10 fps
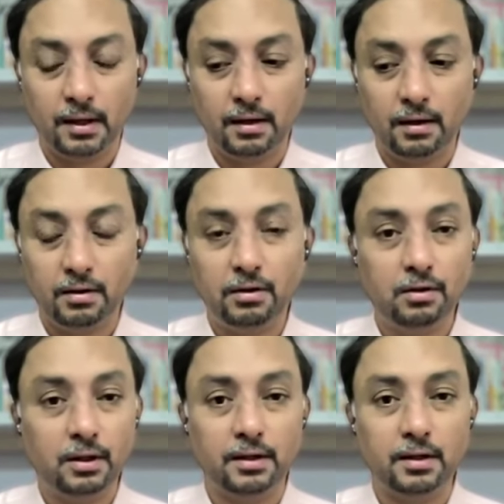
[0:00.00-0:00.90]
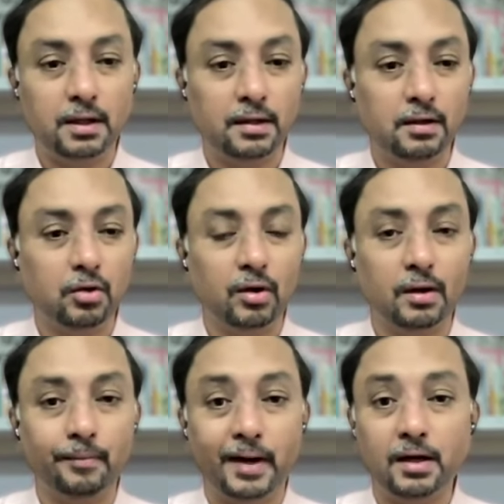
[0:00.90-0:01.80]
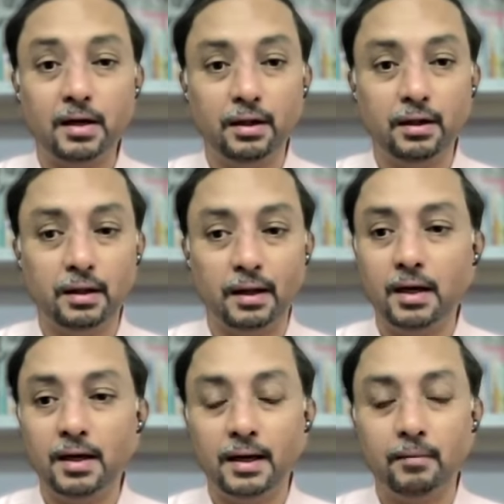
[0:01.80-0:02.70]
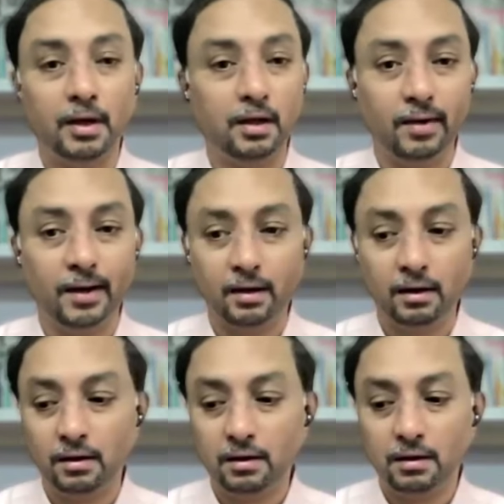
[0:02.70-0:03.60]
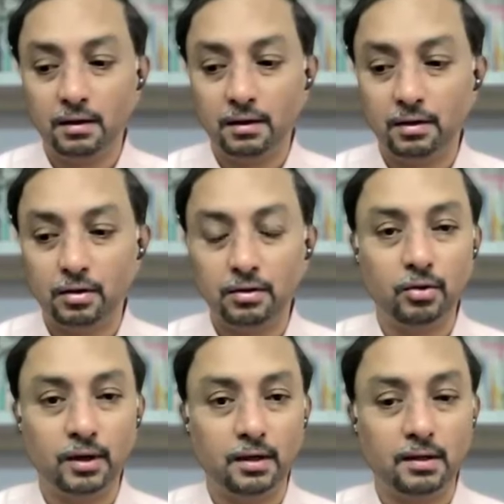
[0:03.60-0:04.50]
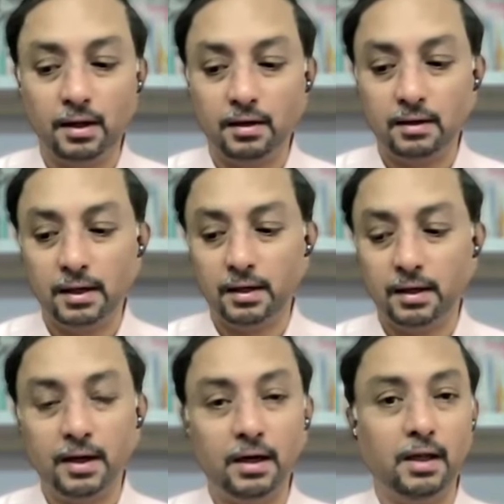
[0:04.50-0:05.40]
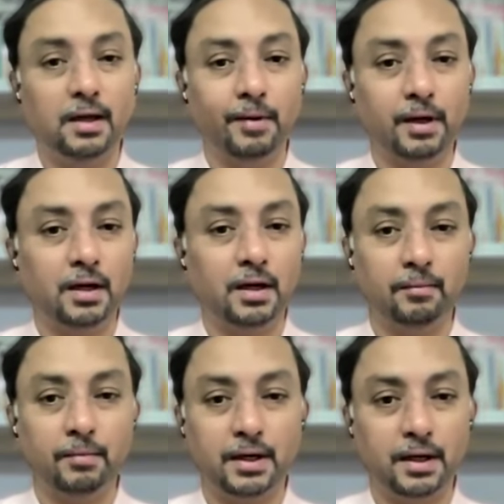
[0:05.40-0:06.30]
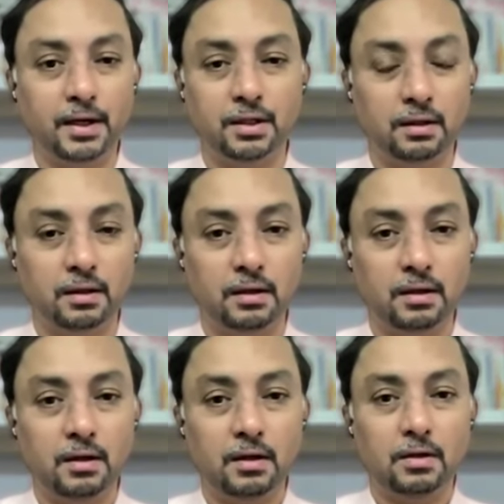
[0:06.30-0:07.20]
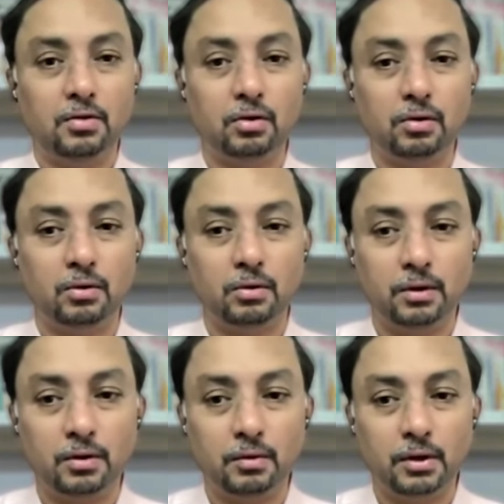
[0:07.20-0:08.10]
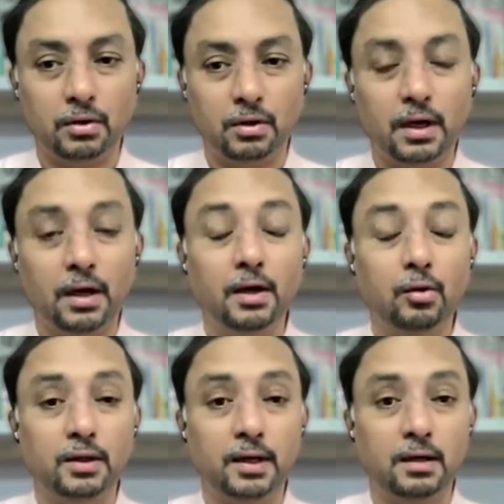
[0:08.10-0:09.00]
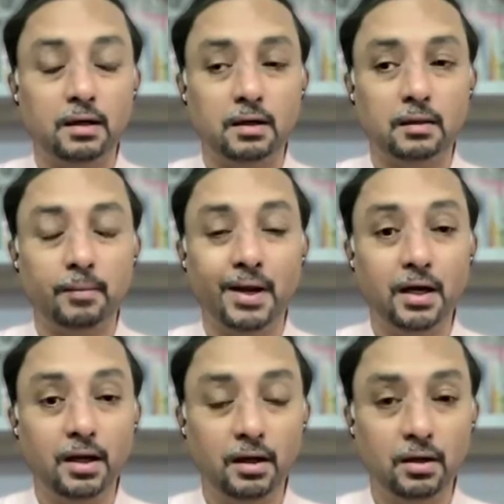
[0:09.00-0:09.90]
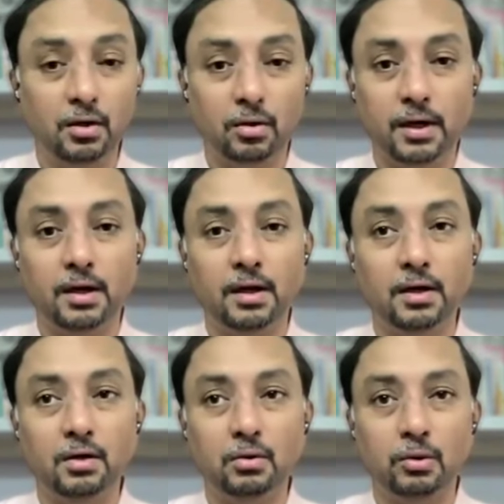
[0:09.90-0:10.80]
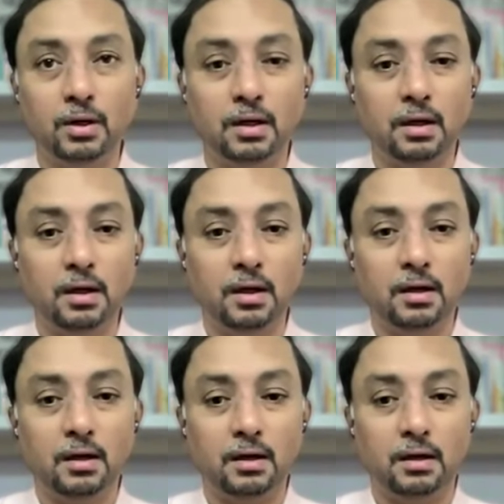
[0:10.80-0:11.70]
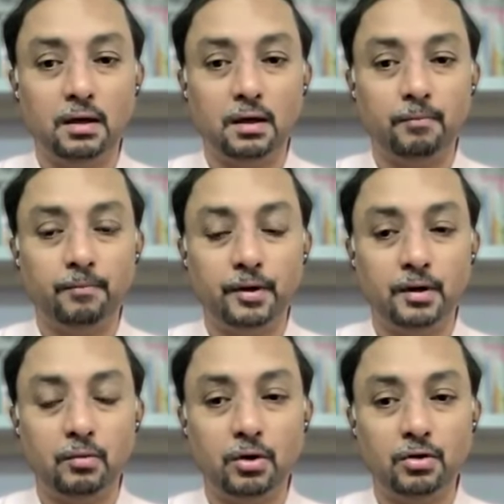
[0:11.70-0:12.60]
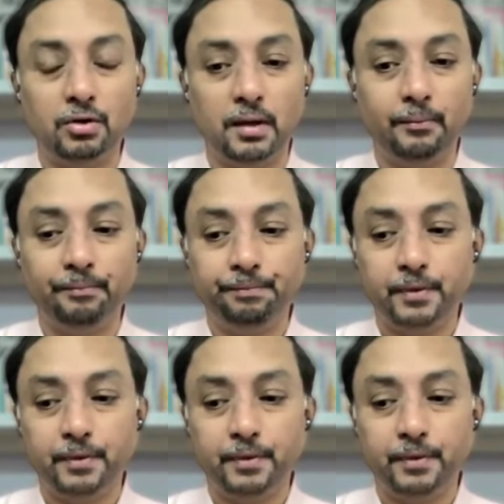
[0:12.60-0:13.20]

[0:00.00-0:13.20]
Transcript: And this is an exercise that you can practice anytime, anywhere. It's also, you can say it is like a ATM, anytime meditation. So you're getting into that meeting, you're getting into what to say,